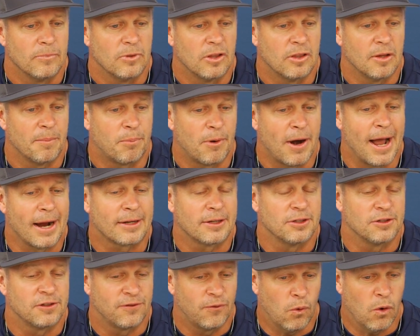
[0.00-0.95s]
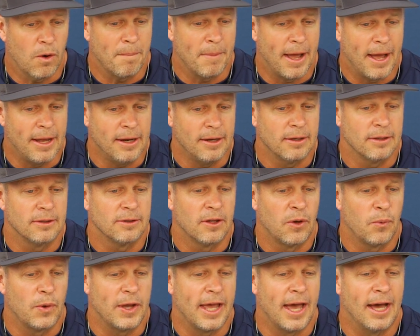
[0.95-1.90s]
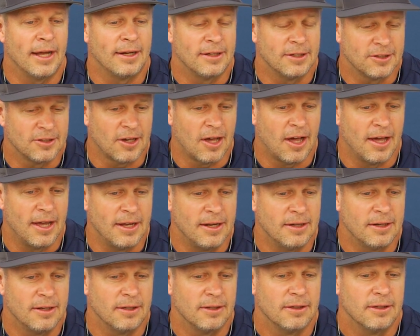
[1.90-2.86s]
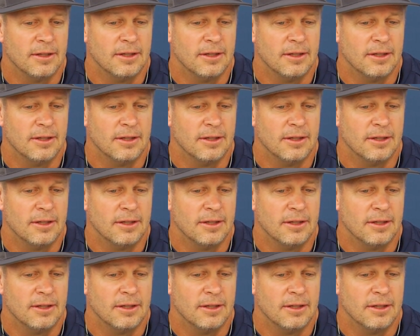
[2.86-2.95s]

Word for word: the practice format that we had designed